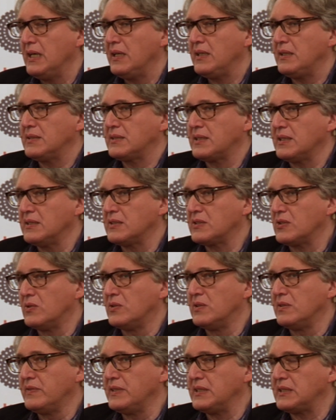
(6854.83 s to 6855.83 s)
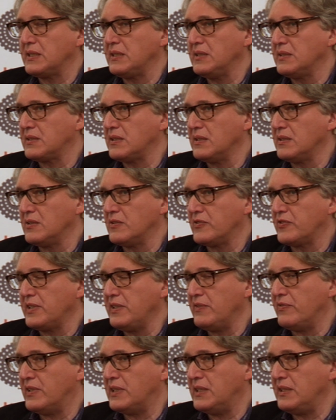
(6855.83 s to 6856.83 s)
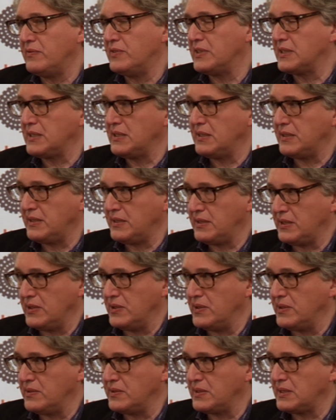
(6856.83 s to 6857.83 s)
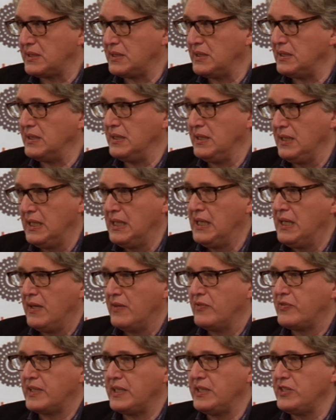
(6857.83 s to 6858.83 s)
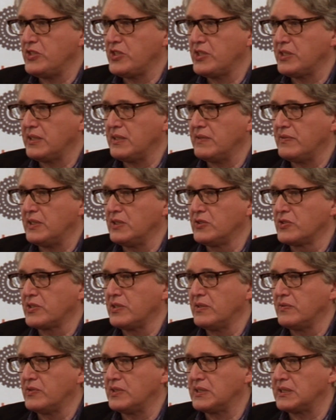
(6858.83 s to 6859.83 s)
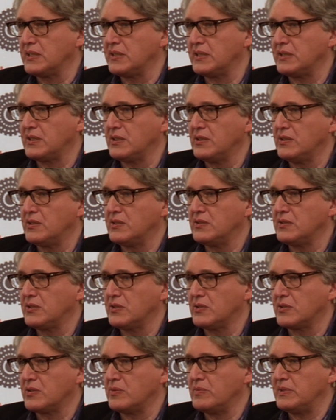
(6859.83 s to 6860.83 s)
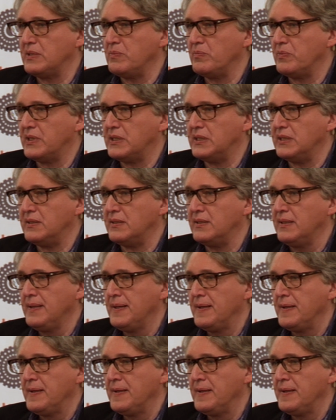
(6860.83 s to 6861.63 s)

History is always history of revivals and returns. Yeah, French Revolution was a return to Roman Empire.